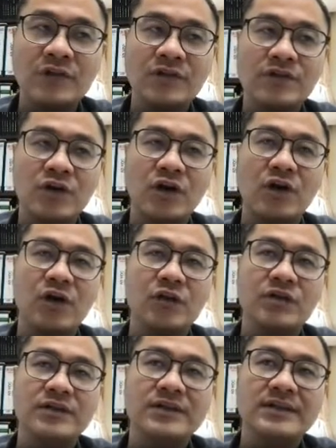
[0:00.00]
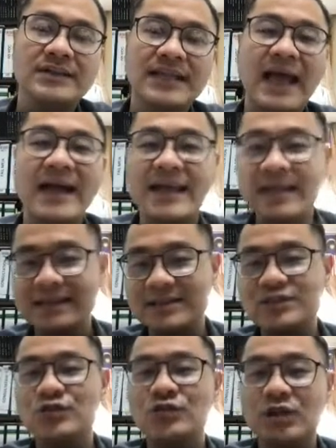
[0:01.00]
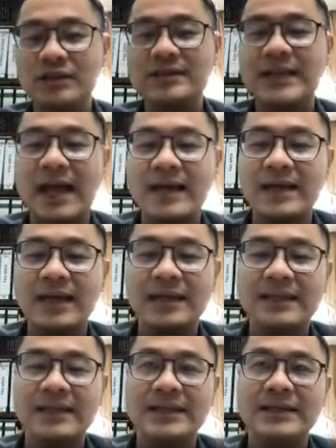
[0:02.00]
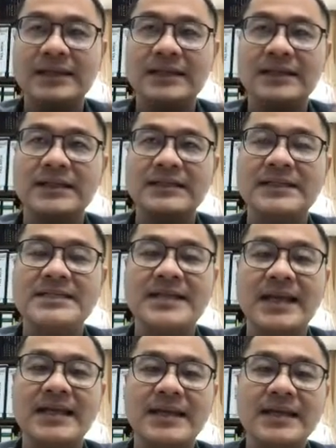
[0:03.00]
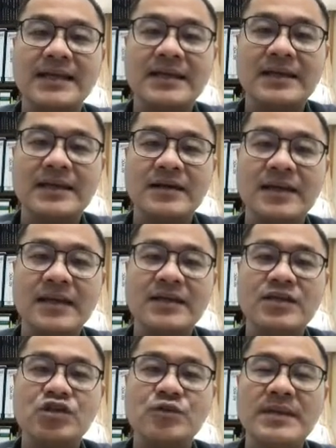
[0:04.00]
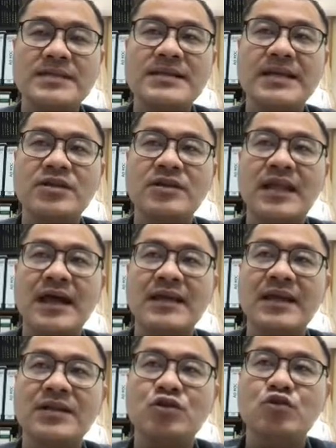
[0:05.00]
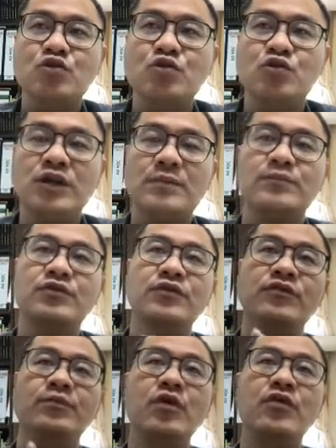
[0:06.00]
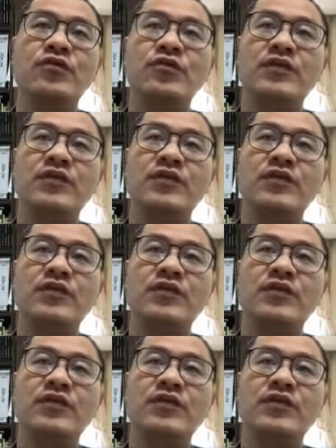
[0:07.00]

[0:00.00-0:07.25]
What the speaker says: your target, so-called target design. Okay, you may set your target to improve both